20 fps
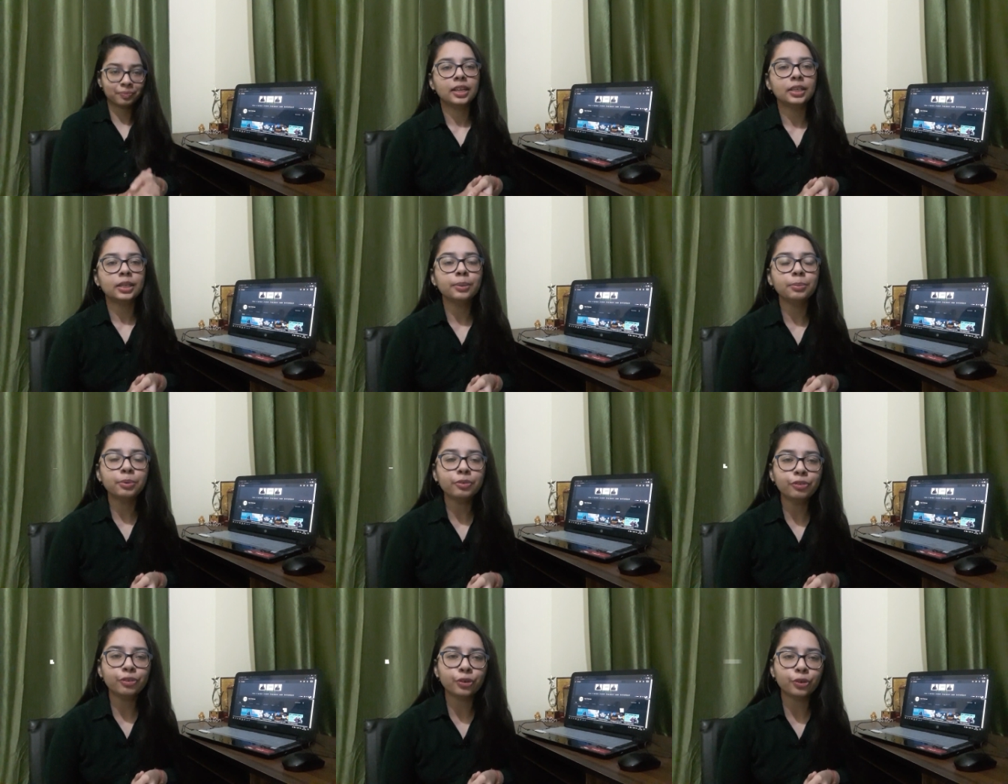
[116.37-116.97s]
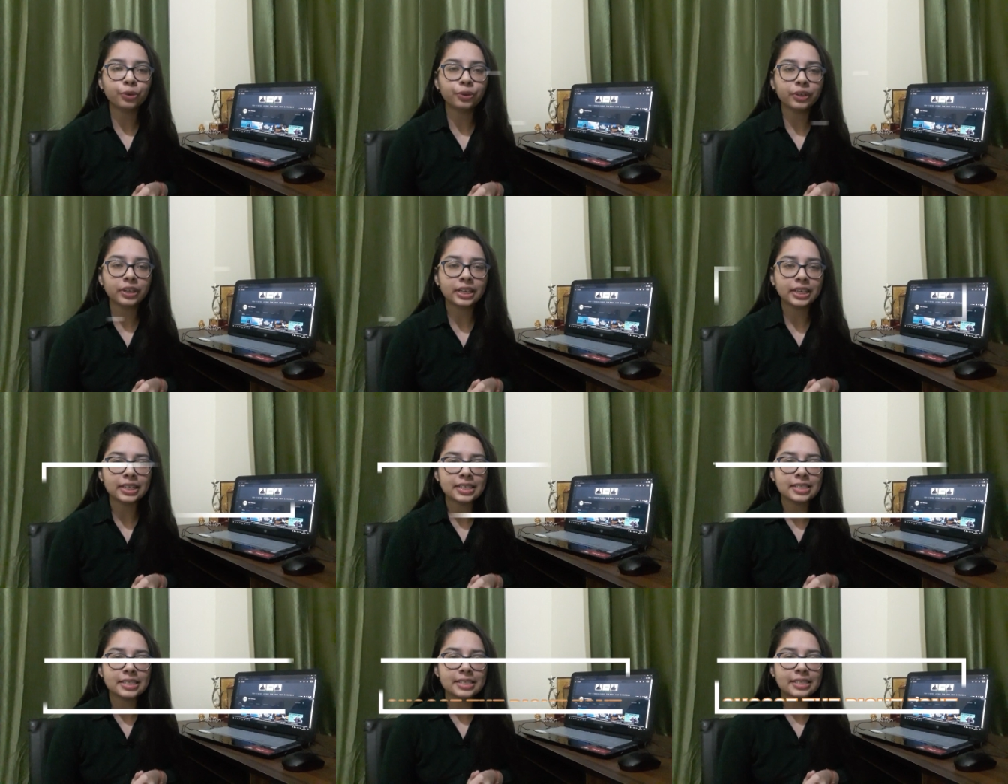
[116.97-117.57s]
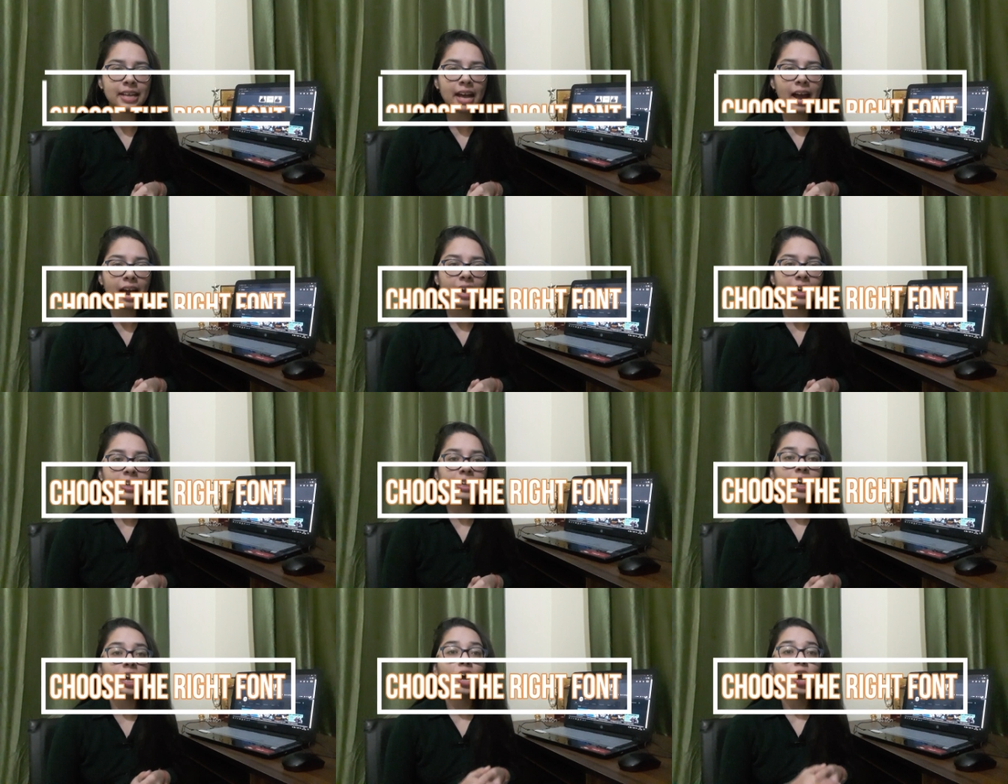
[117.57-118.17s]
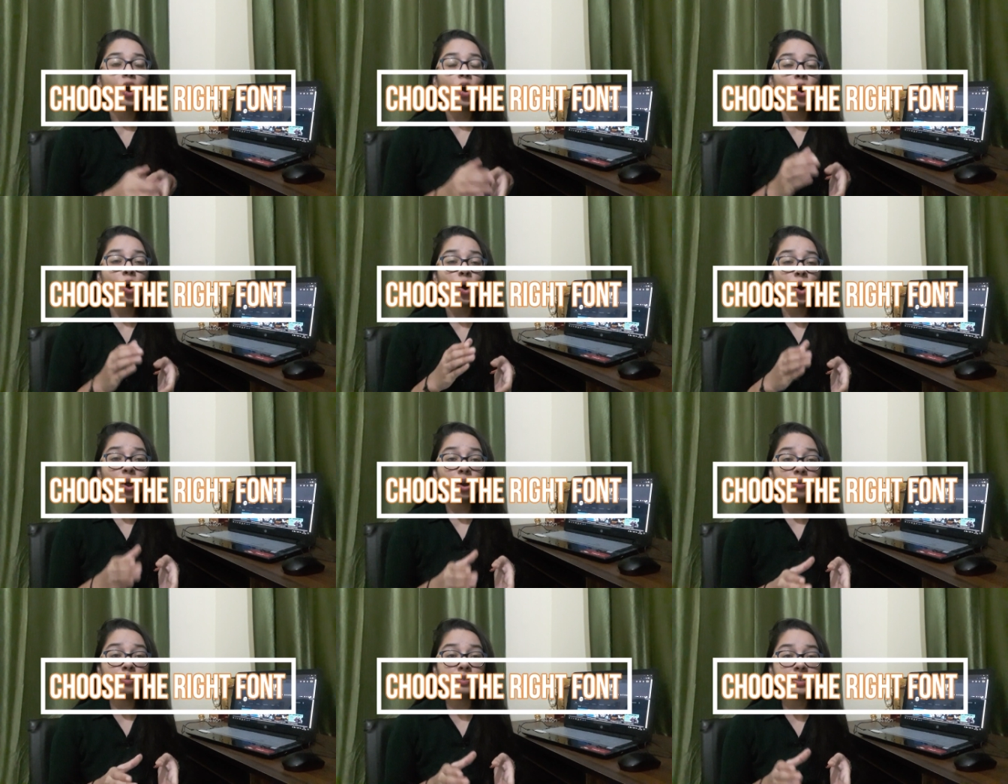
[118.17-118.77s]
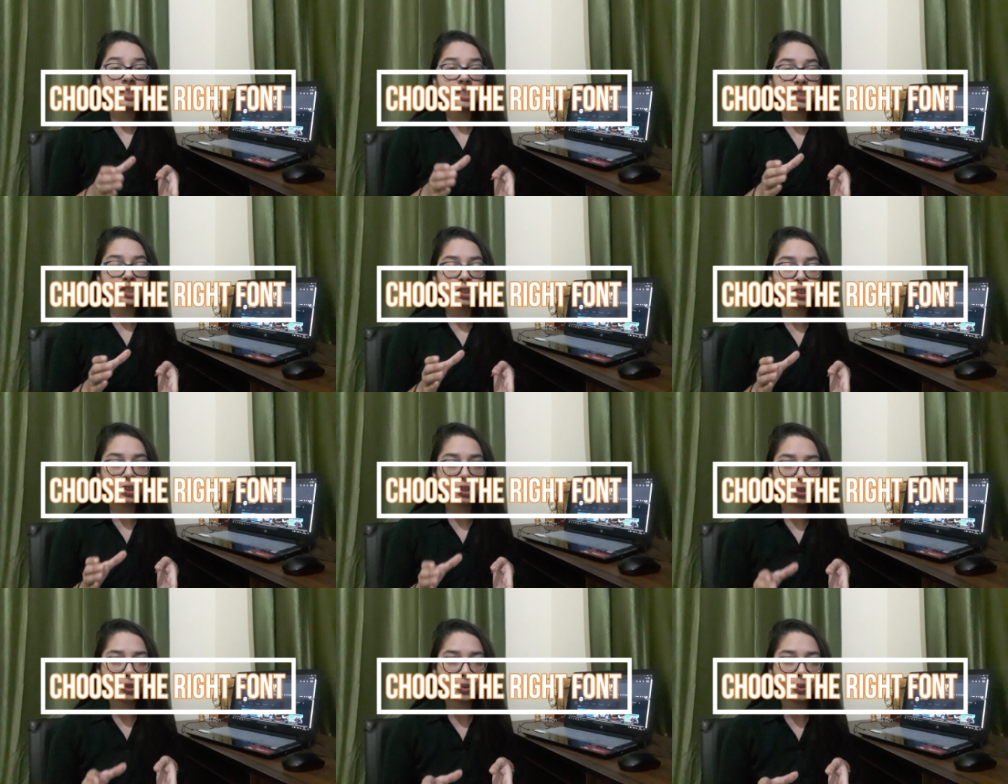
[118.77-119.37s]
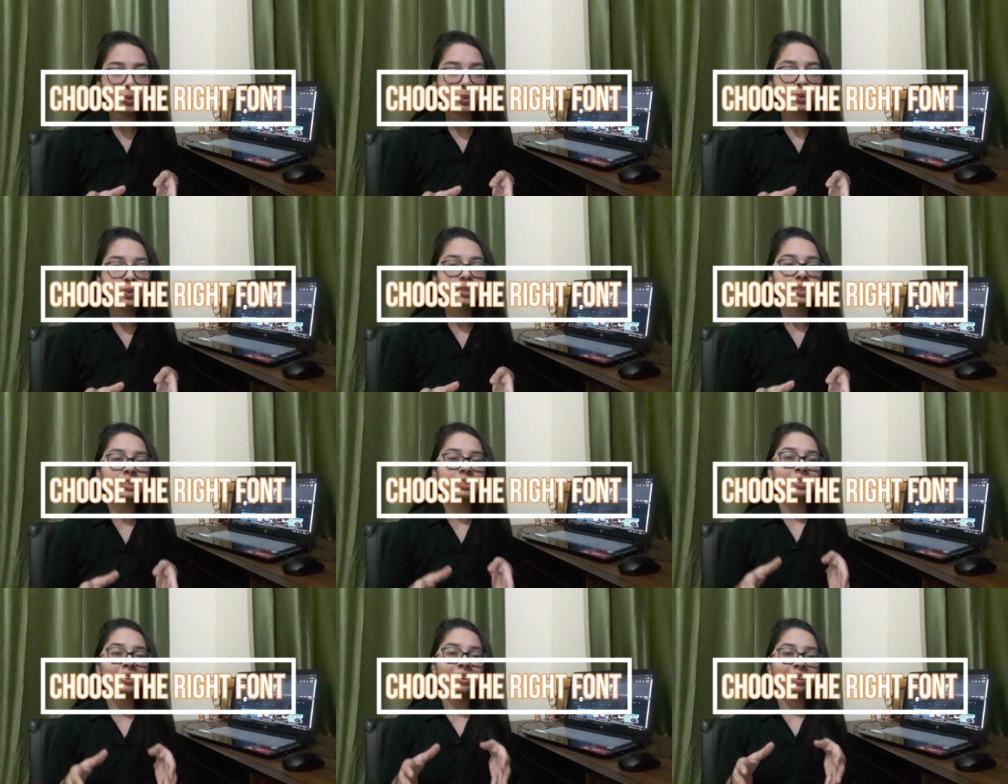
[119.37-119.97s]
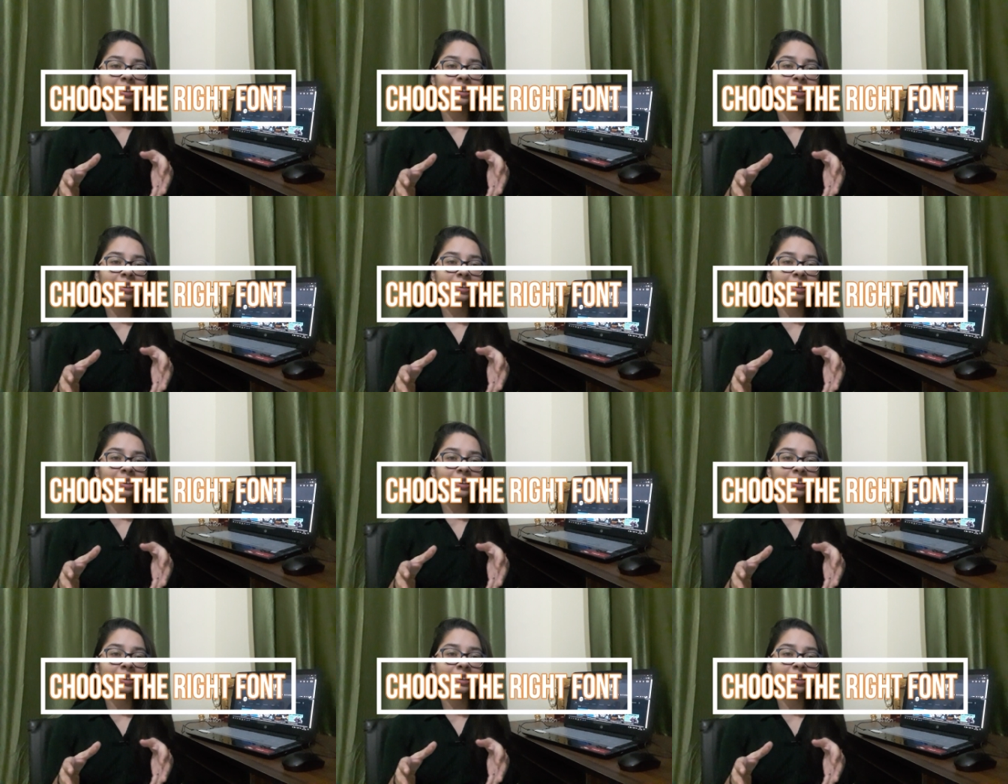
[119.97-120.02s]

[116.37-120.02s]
Number 4 is that always choose the